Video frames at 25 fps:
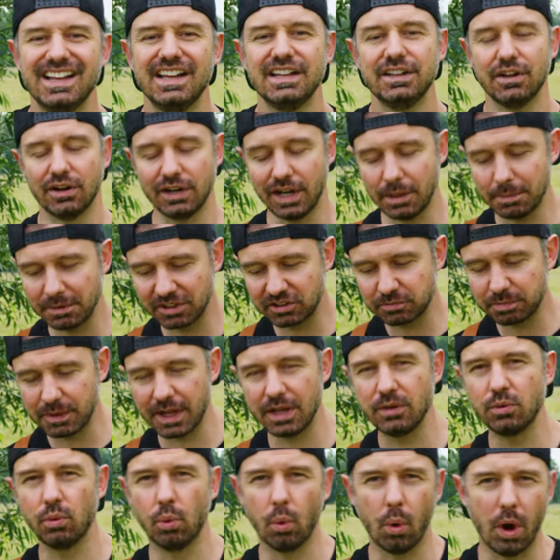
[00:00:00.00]
Now let me
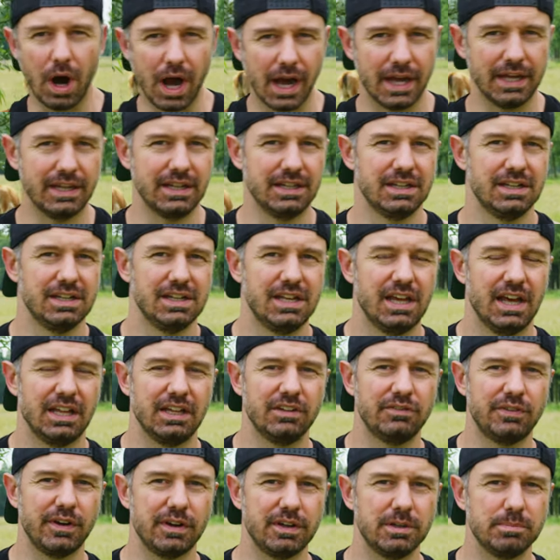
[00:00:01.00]
explain why.
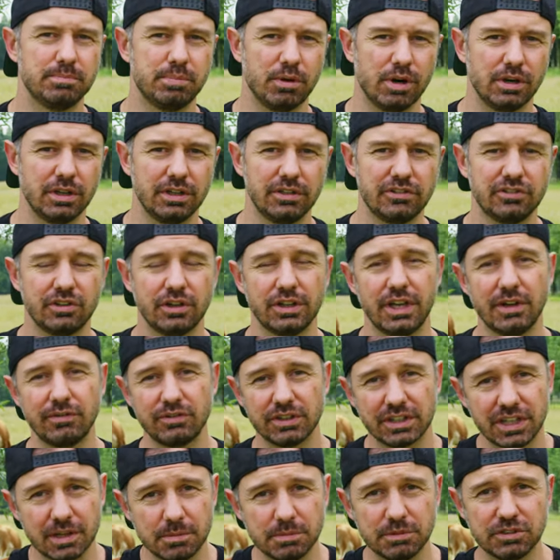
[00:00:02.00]
That's very important. So you have to
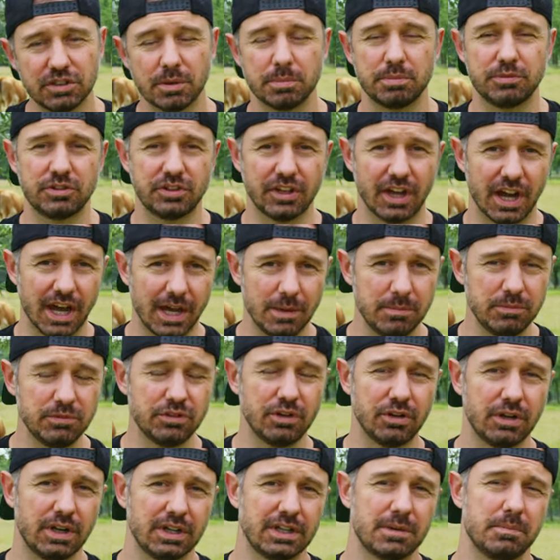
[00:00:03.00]
give me some time
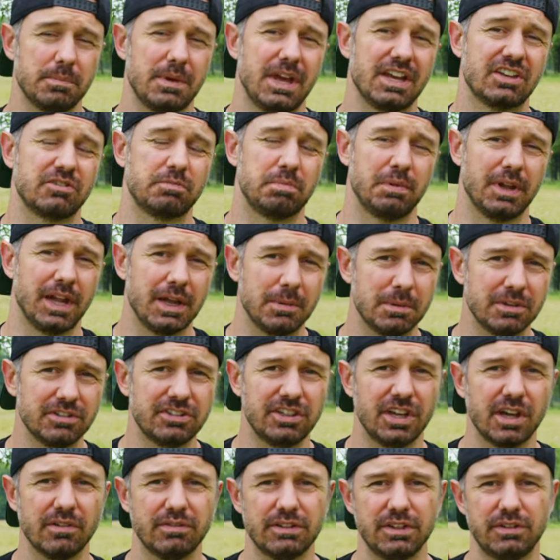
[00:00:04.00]
so I can explain
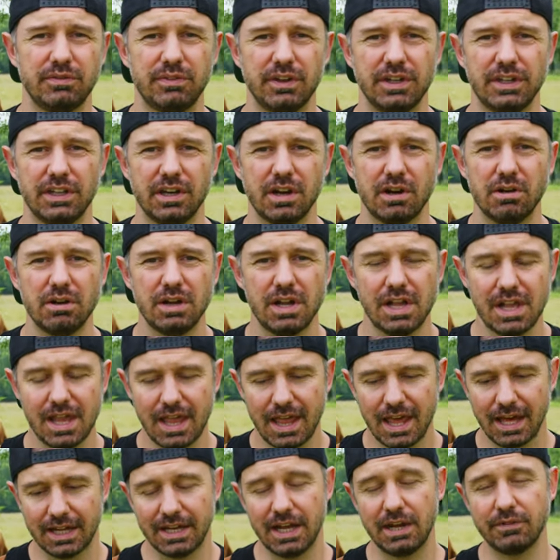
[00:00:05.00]
myself in this video.
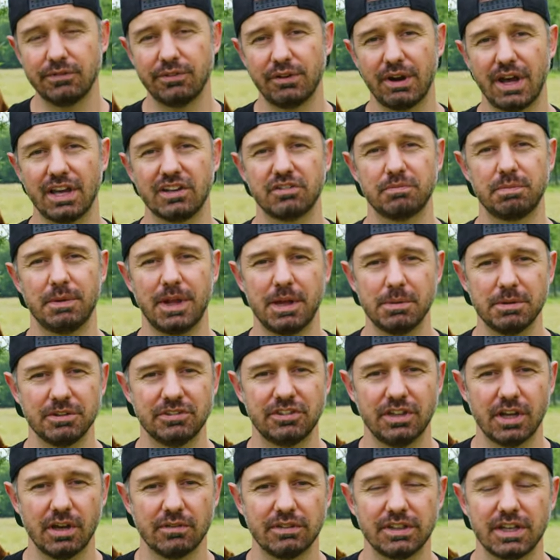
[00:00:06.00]
And after I explain
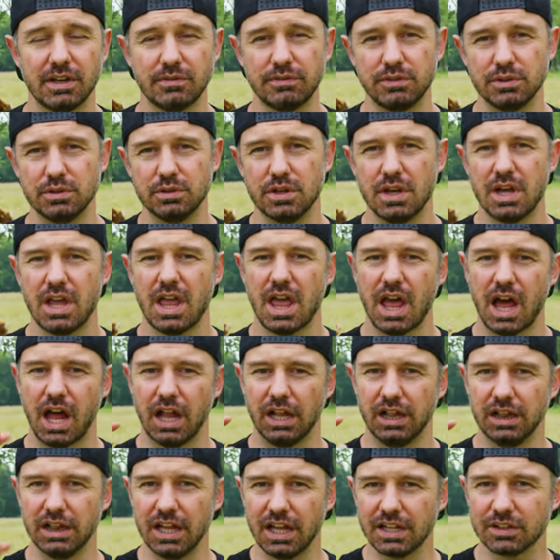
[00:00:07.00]
myself and give you a
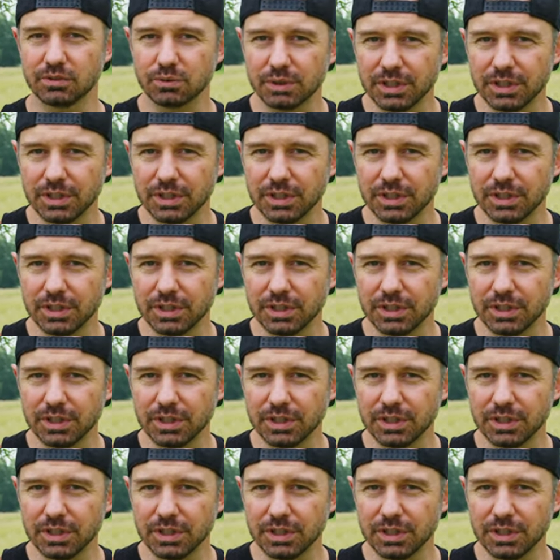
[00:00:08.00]
lot of